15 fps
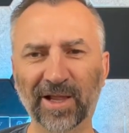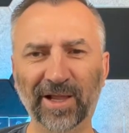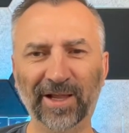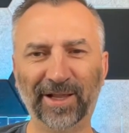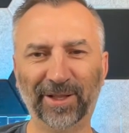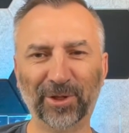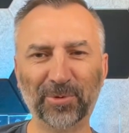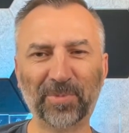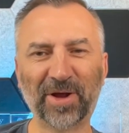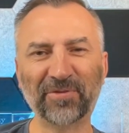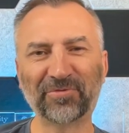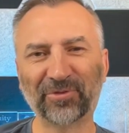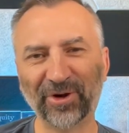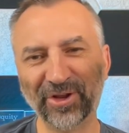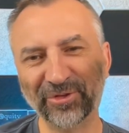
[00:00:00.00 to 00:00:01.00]
Hello, my
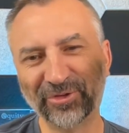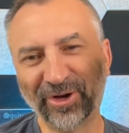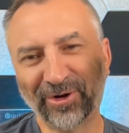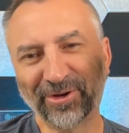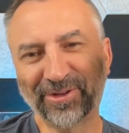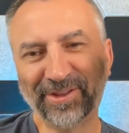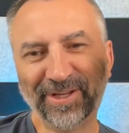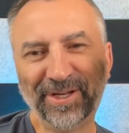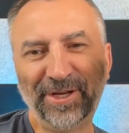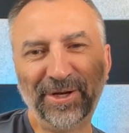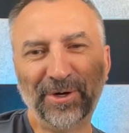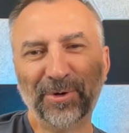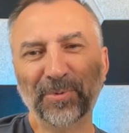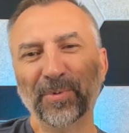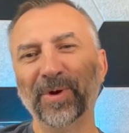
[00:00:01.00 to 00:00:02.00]
friends. Eric Lee
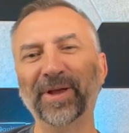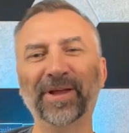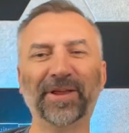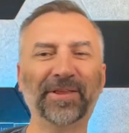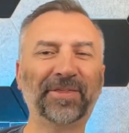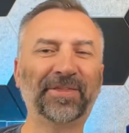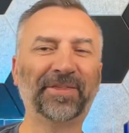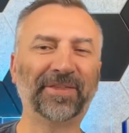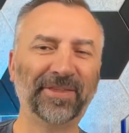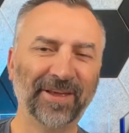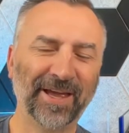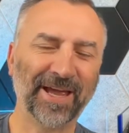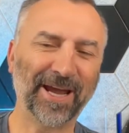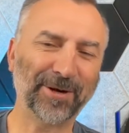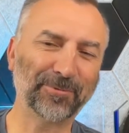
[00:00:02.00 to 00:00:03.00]
here with
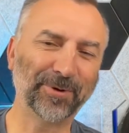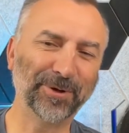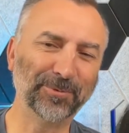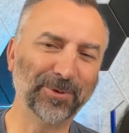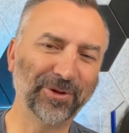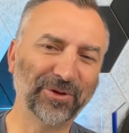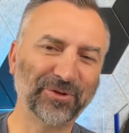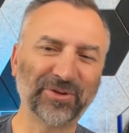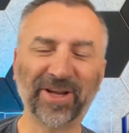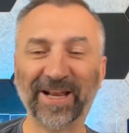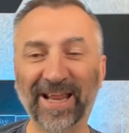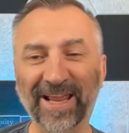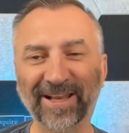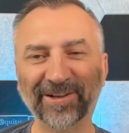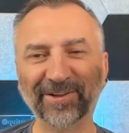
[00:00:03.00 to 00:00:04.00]
Equity Real Estate
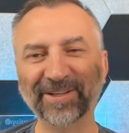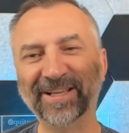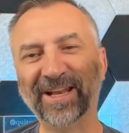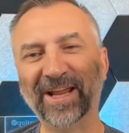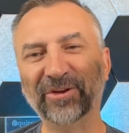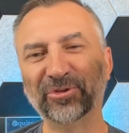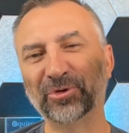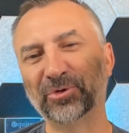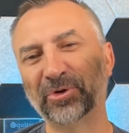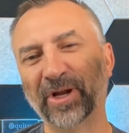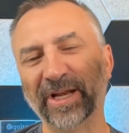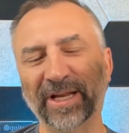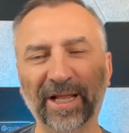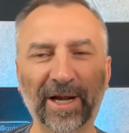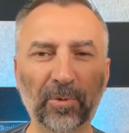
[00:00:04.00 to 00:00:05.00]
and Elite Agent
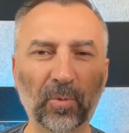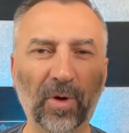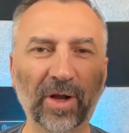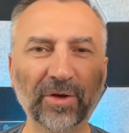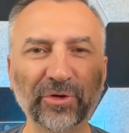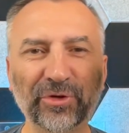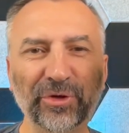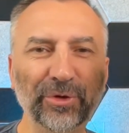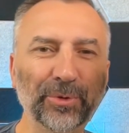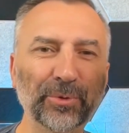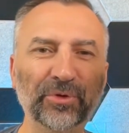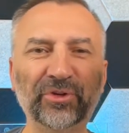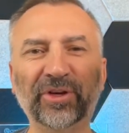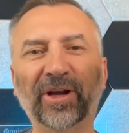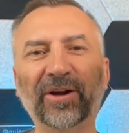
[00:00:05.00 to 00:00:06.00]
Training. And I want to
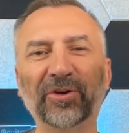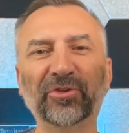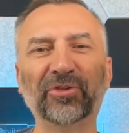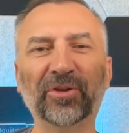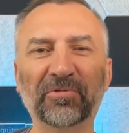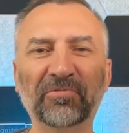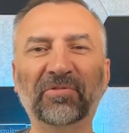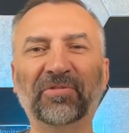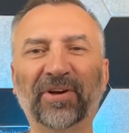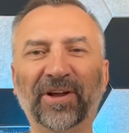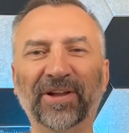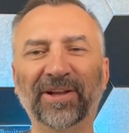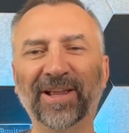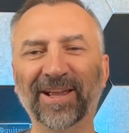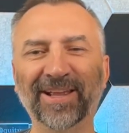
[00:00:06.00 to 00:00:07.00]
share some
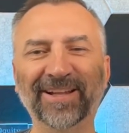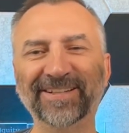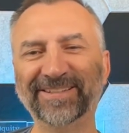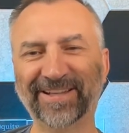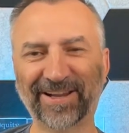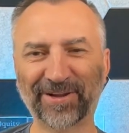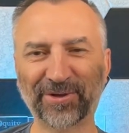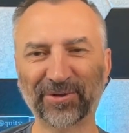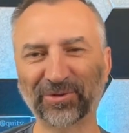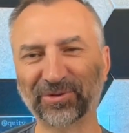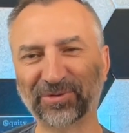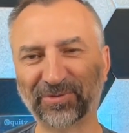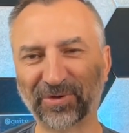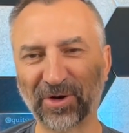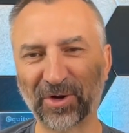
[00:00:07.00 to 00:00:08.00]
fun tales
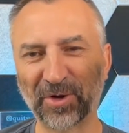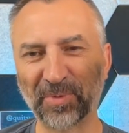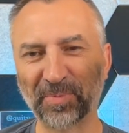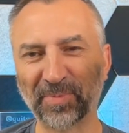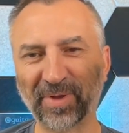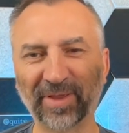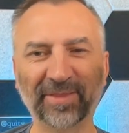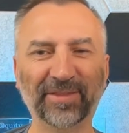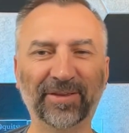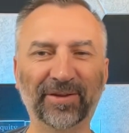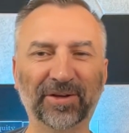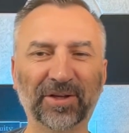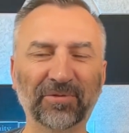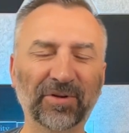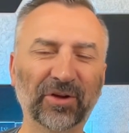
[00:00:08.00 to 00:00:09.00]
from the
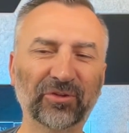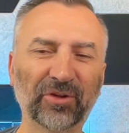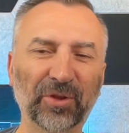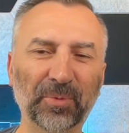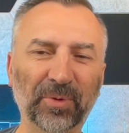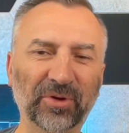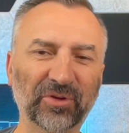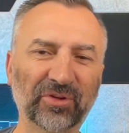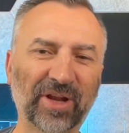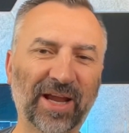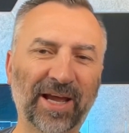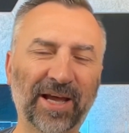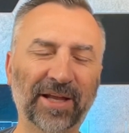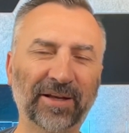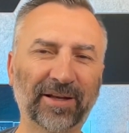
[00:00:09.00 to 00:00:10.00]
convention that we just
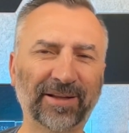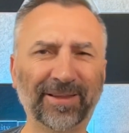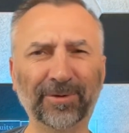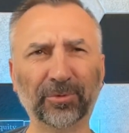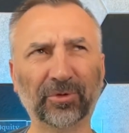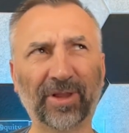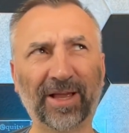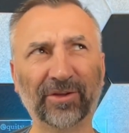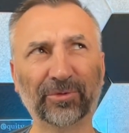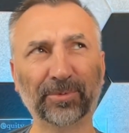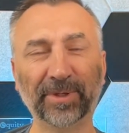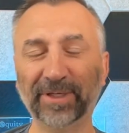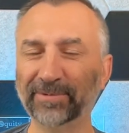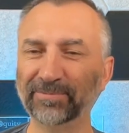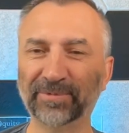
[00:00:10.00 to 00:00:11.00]
had. I think it was last
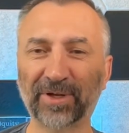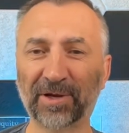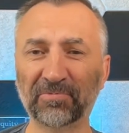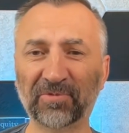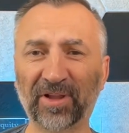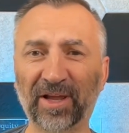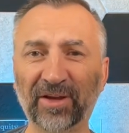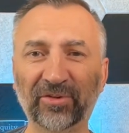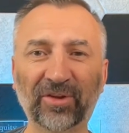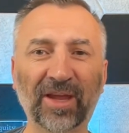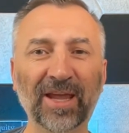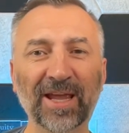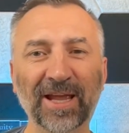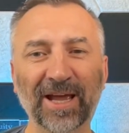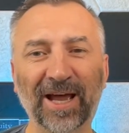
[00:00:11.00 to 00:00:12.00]
week. Time flies.
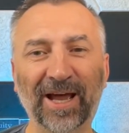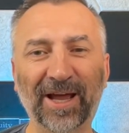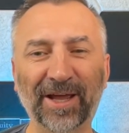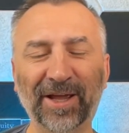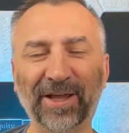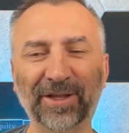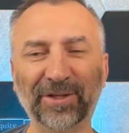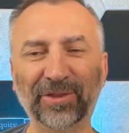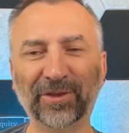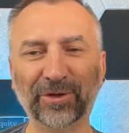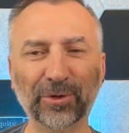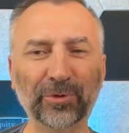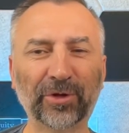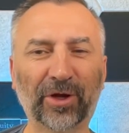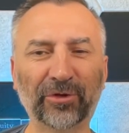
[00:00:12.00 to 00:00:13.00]
At the
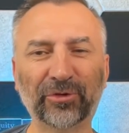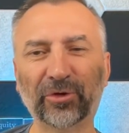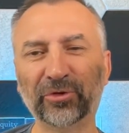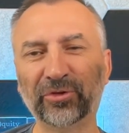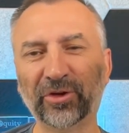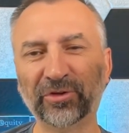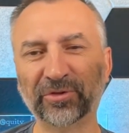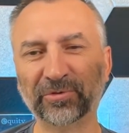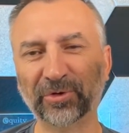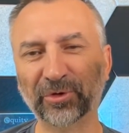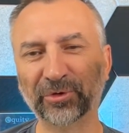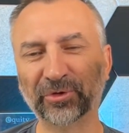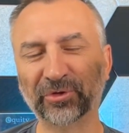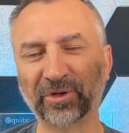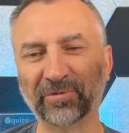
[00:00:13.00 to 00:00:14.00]
Utah Association of
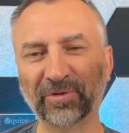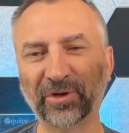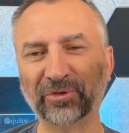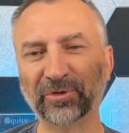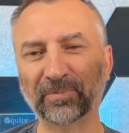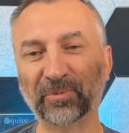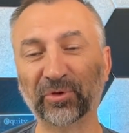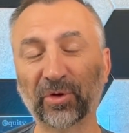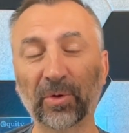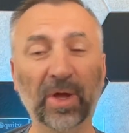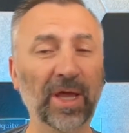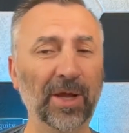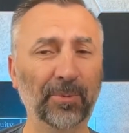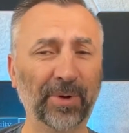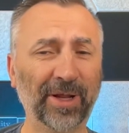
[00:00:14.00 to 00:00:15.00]
Realtors convention. So
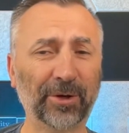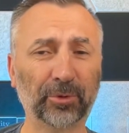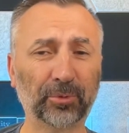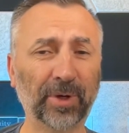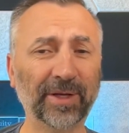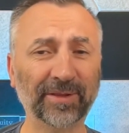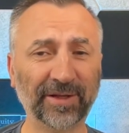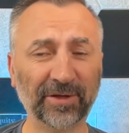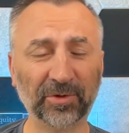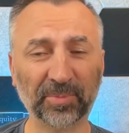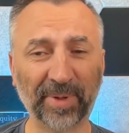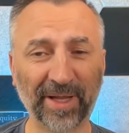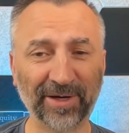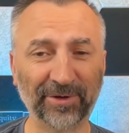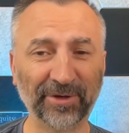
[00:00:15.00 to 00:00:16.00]
we had a great legal
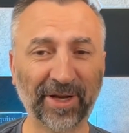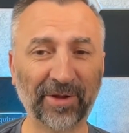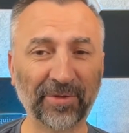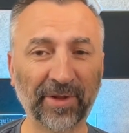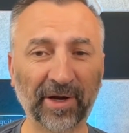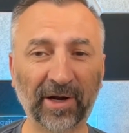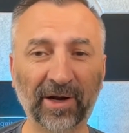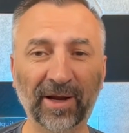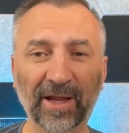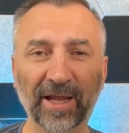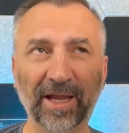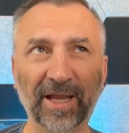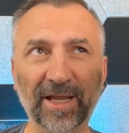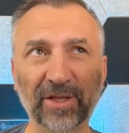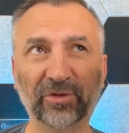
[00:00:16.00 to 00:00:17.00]
panel down there.
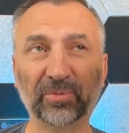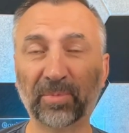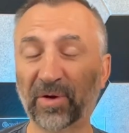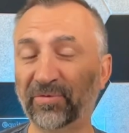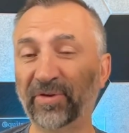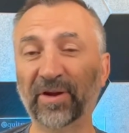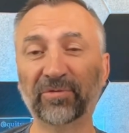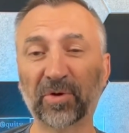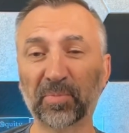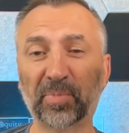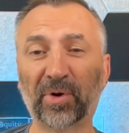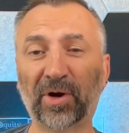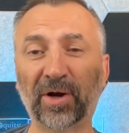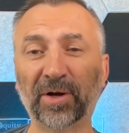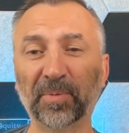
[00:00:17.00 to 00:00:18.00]
It's my favorite
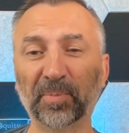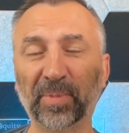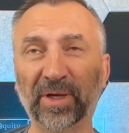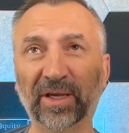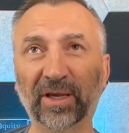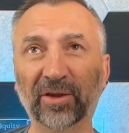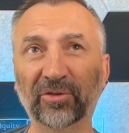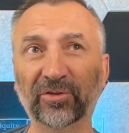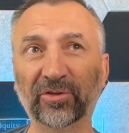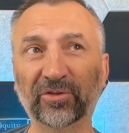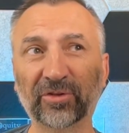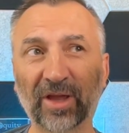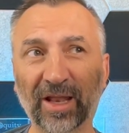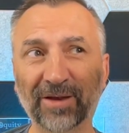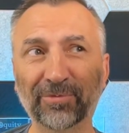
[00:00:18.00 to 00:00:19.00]
part because it's
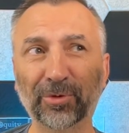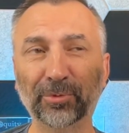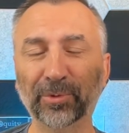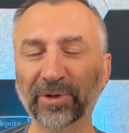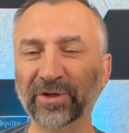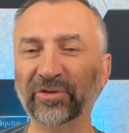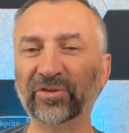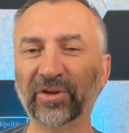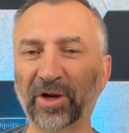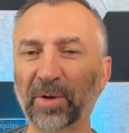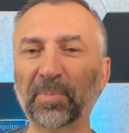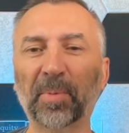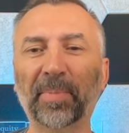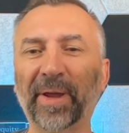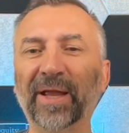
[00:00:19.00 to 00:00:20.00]
kind of a really sit
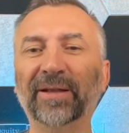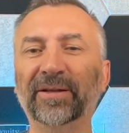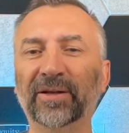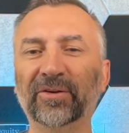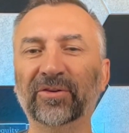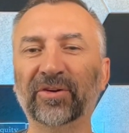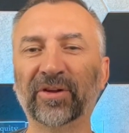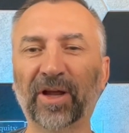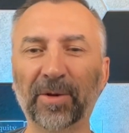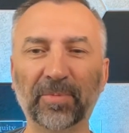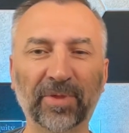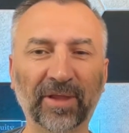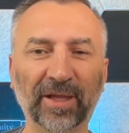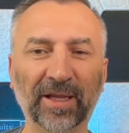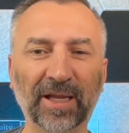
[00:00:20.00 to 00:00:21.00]
up and pay attention type
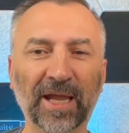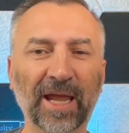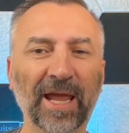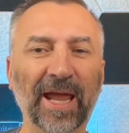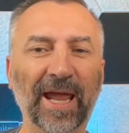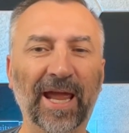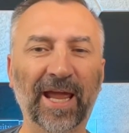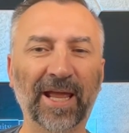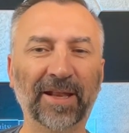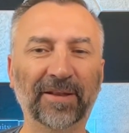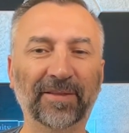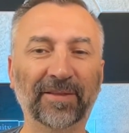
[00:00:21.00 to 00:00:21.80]
thing. And